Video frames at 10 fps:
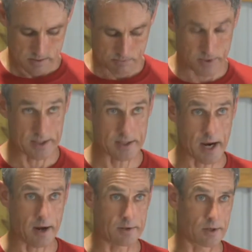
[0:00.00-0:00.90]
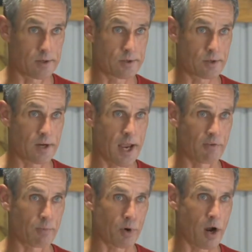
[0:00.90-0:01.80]
pretty stout, so you shouldn't
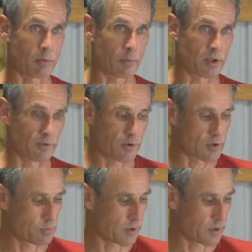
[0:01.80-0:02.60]
have a problem in the first